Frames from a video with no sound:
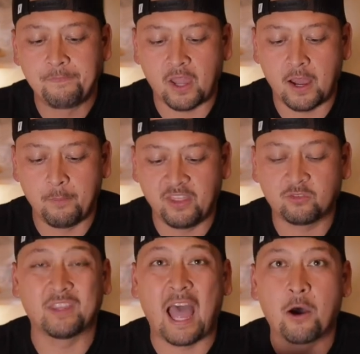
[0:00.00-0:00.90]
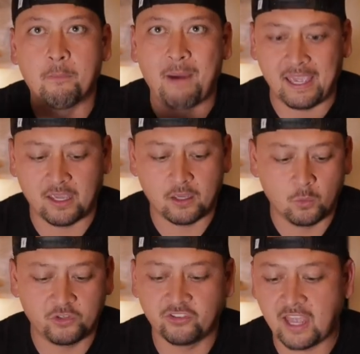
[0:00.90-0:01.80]
this without a mic,
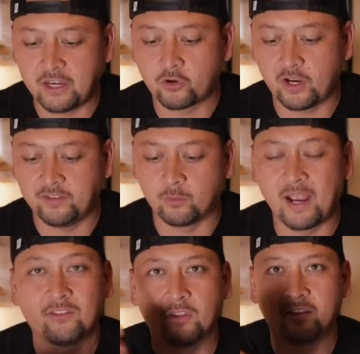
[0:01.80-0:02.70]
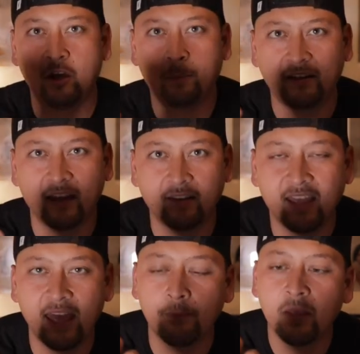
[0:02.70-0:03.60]
which is kind of crazy, right? So the CLP
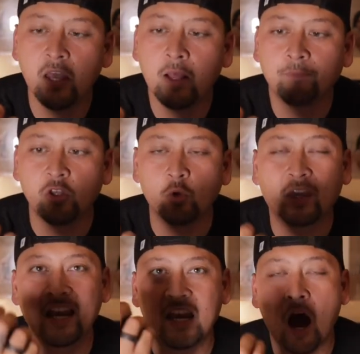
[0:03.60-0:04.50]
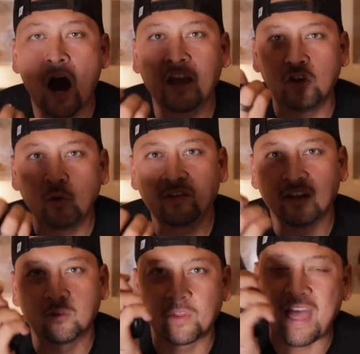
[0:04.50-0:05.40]
1010, you cannot use
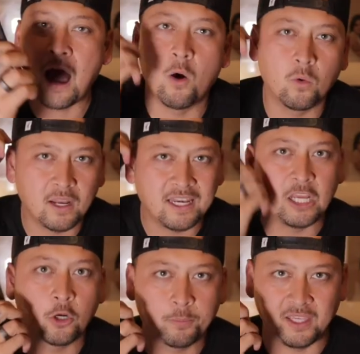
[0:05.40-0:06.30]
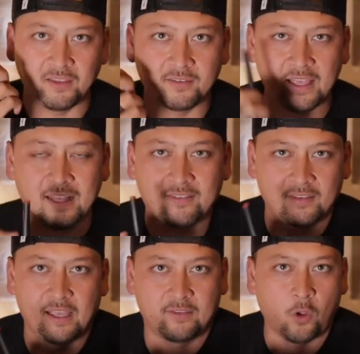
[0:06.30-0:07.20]
this without an earpiece.
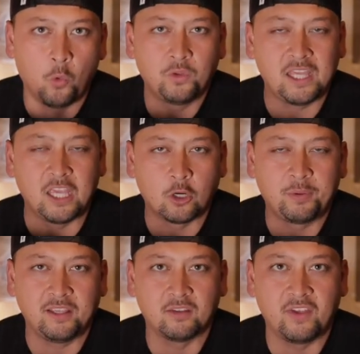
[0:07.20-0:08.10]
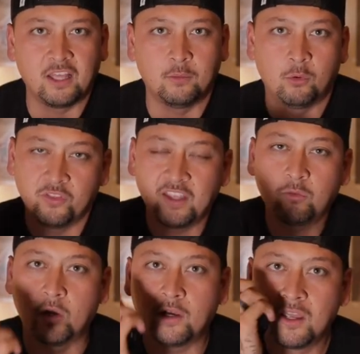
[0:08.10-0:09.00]
It's only earpiece available.
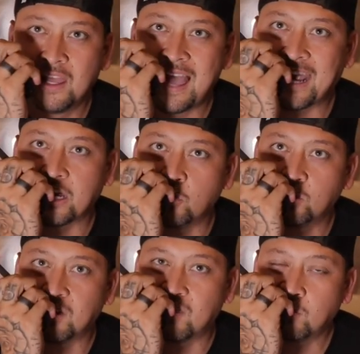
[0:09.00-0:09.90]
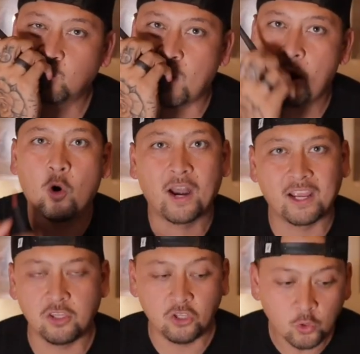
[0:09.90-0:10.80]
This one, I can use it this way, or I
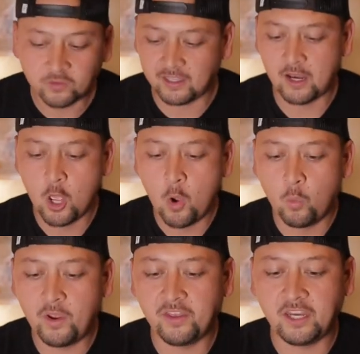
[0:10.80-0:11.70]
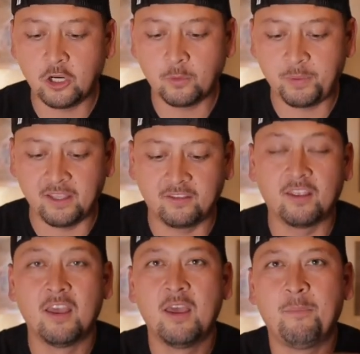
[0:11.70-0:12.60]
can use it with an earpiece
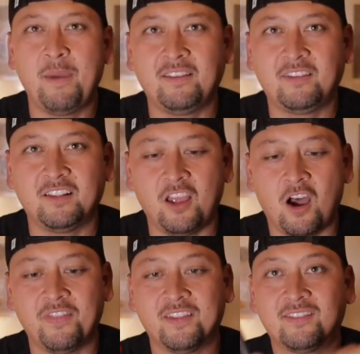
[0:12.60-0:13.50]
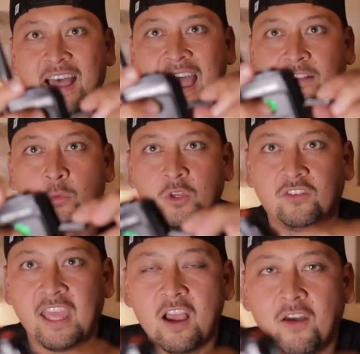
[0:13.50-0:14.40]
basically on the side. So when you
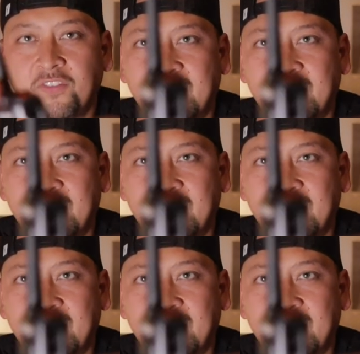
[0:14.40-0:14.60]
take off the